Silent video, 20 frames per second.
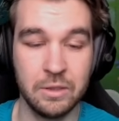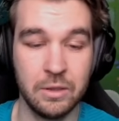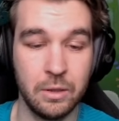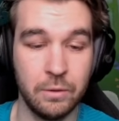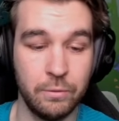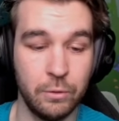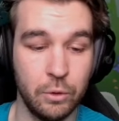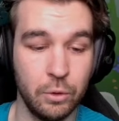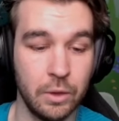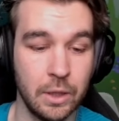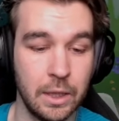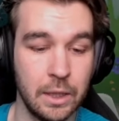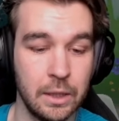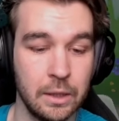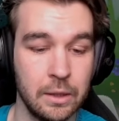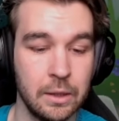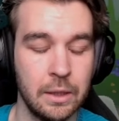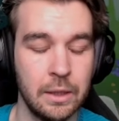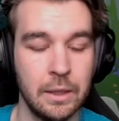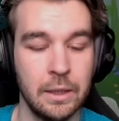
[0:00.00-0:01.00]
if you're
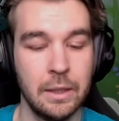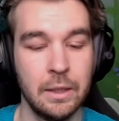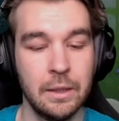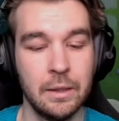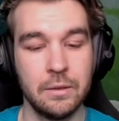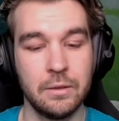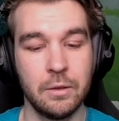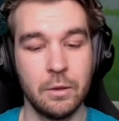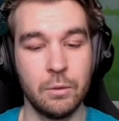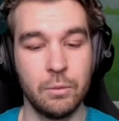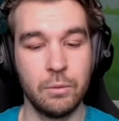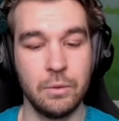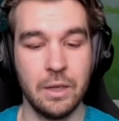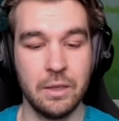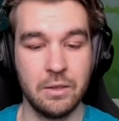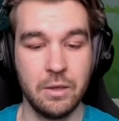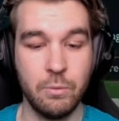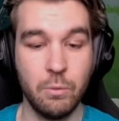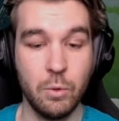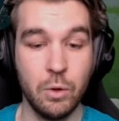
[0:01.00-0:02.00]
ahead. So you
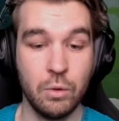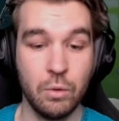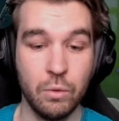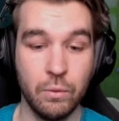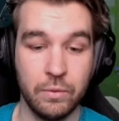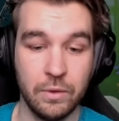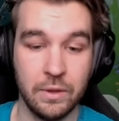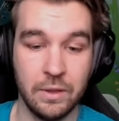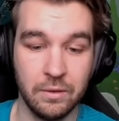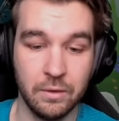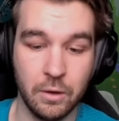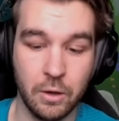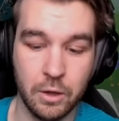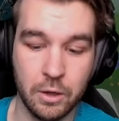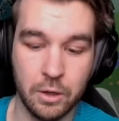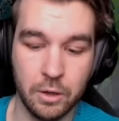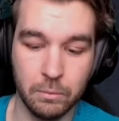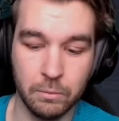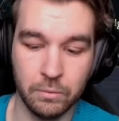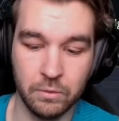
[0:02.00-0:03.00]
actually want to go for these
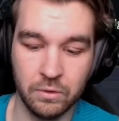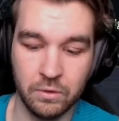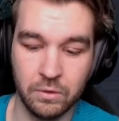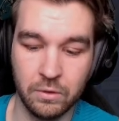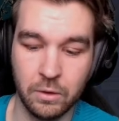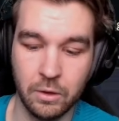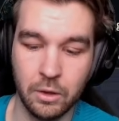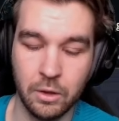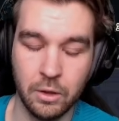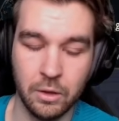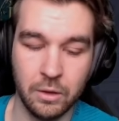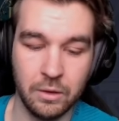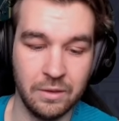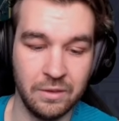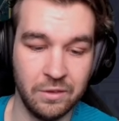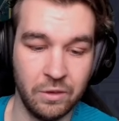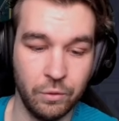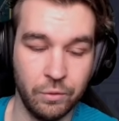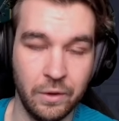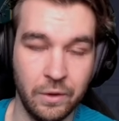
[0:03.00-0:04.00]
items,
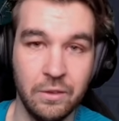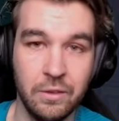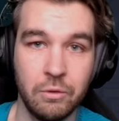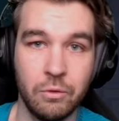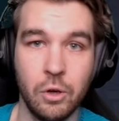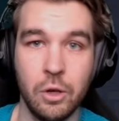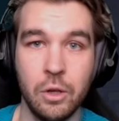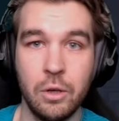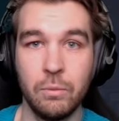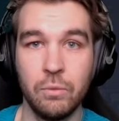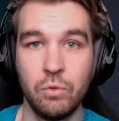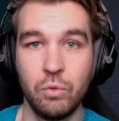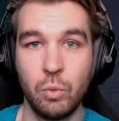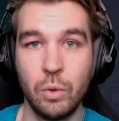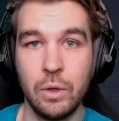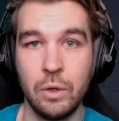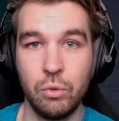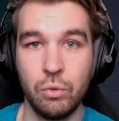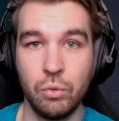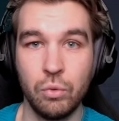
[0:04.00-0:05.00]
these defensive items,
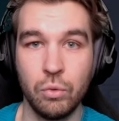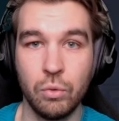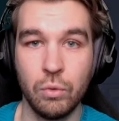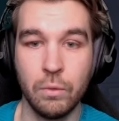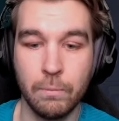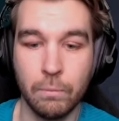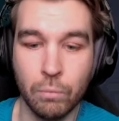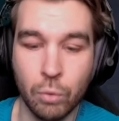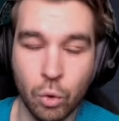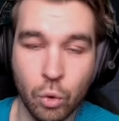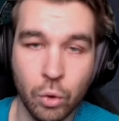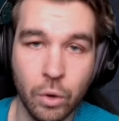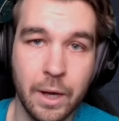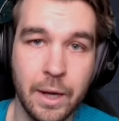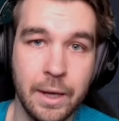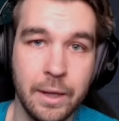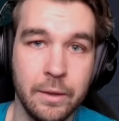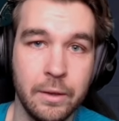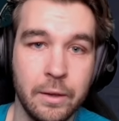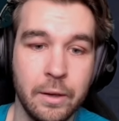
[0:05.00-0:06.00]
when you're more
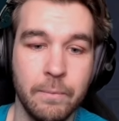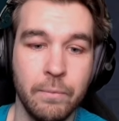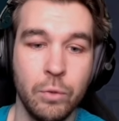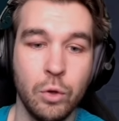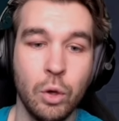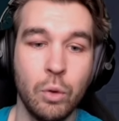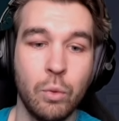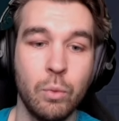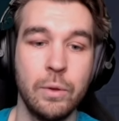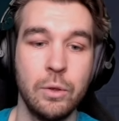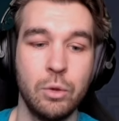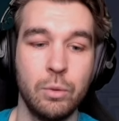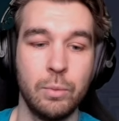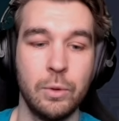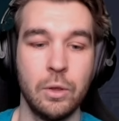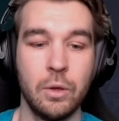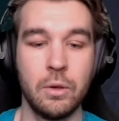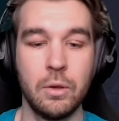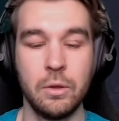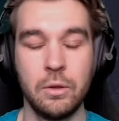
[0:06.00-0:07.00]
ahead, not when you're
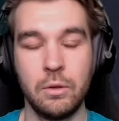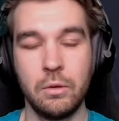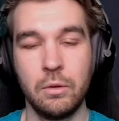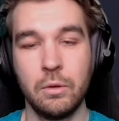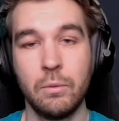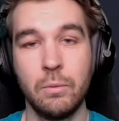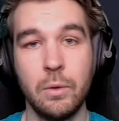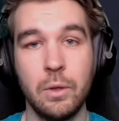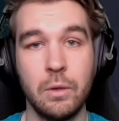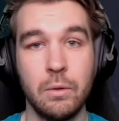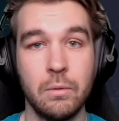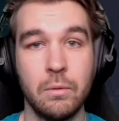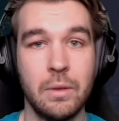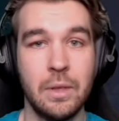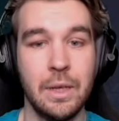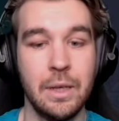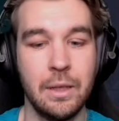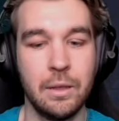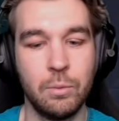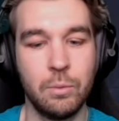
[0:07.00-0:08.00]
behind. You don't want to go
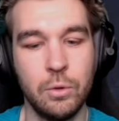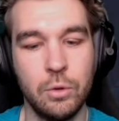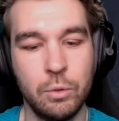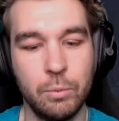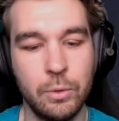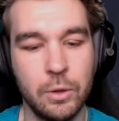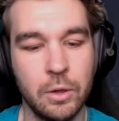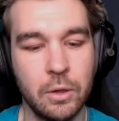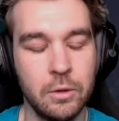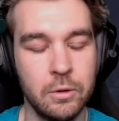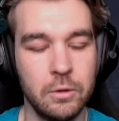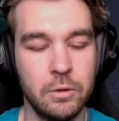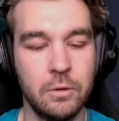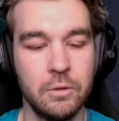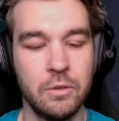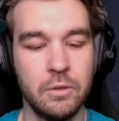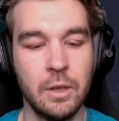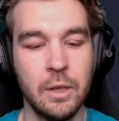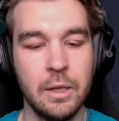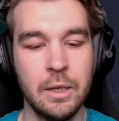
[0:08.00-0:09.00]
tanky when you're behind,
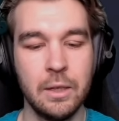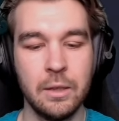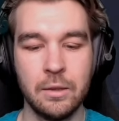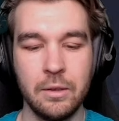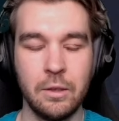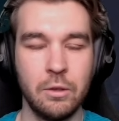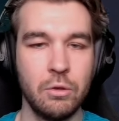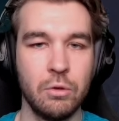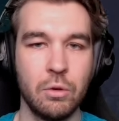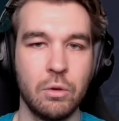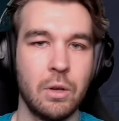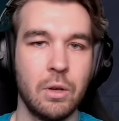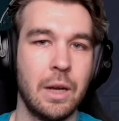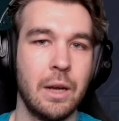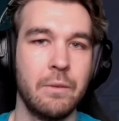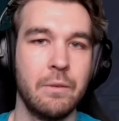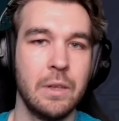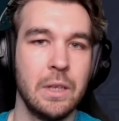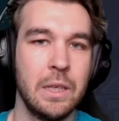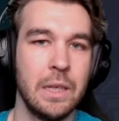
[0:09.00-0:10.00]
because then you're not going to
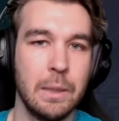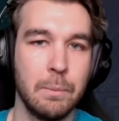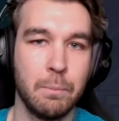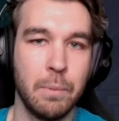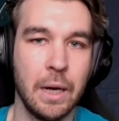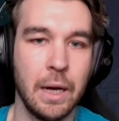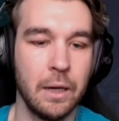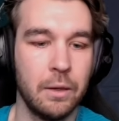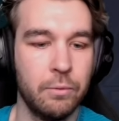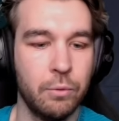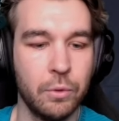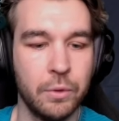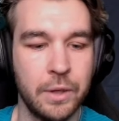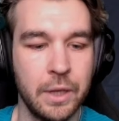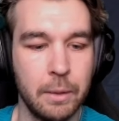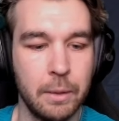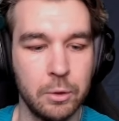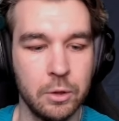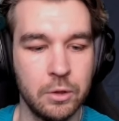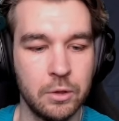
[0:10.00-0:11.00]
have any impactful
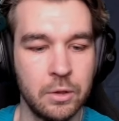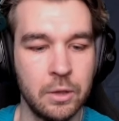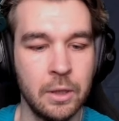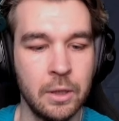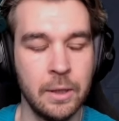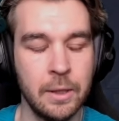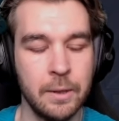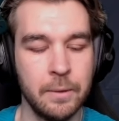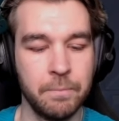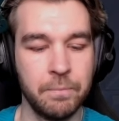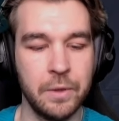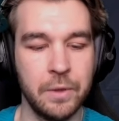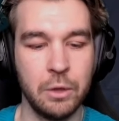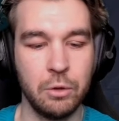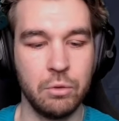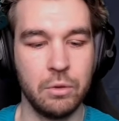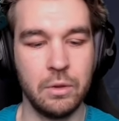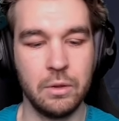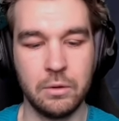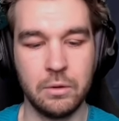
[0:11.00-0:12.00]
damage. Then
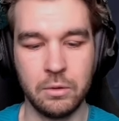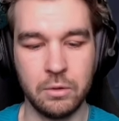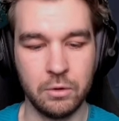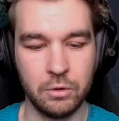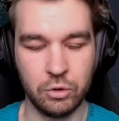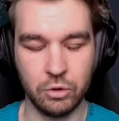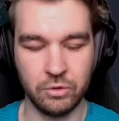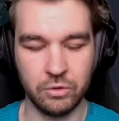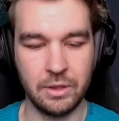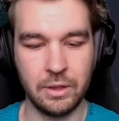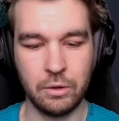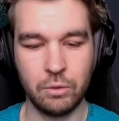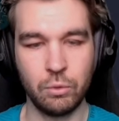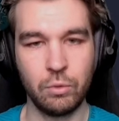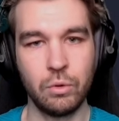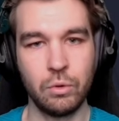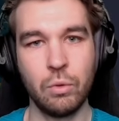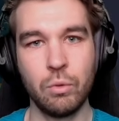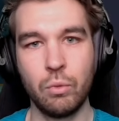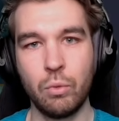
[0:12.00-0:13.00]
you just need to
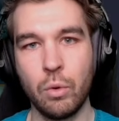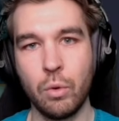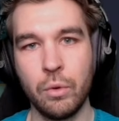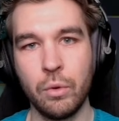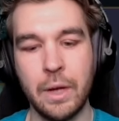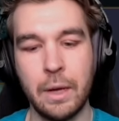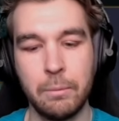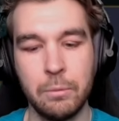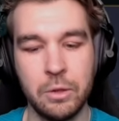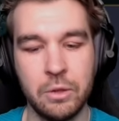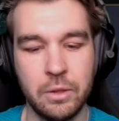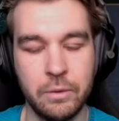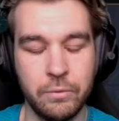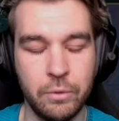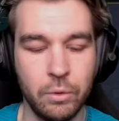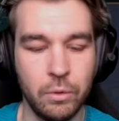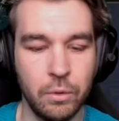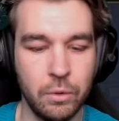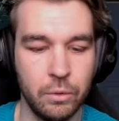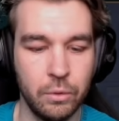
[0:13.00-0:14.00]
go raw damage if
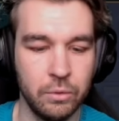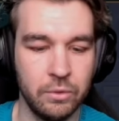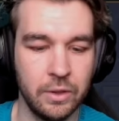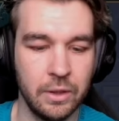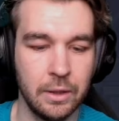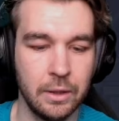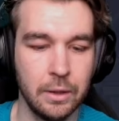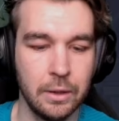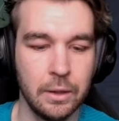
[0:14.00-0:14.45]
you're losing.